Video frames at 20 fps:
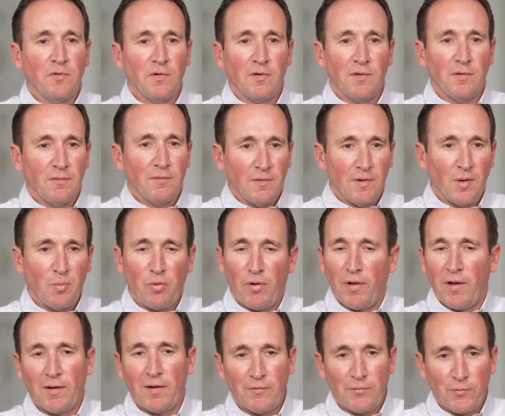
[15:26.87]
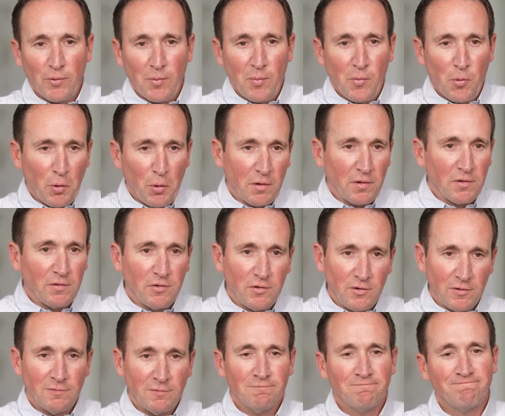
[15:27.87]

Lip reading: to applying for a mortgage.